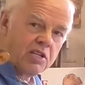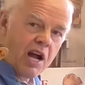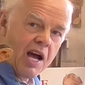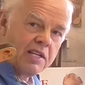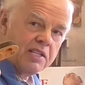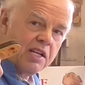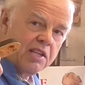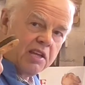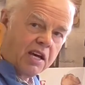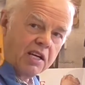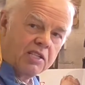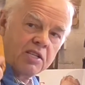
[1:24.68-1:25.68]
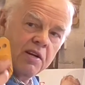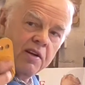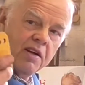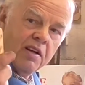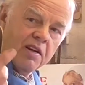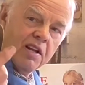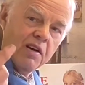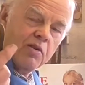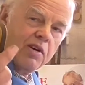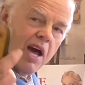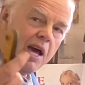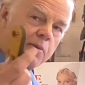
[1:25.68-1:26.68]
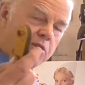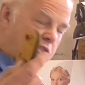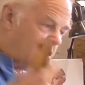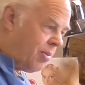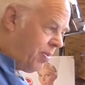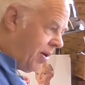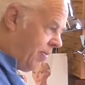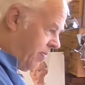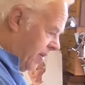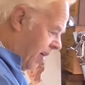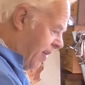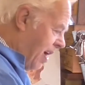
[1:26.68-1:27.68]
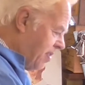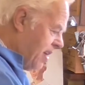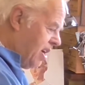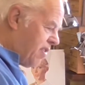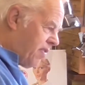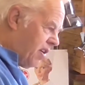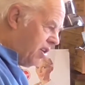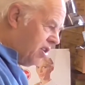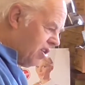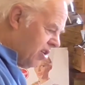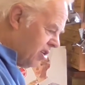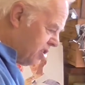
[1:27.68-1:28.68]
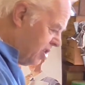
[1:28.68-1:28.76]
are handy things. Little cable stripper. I've had these for years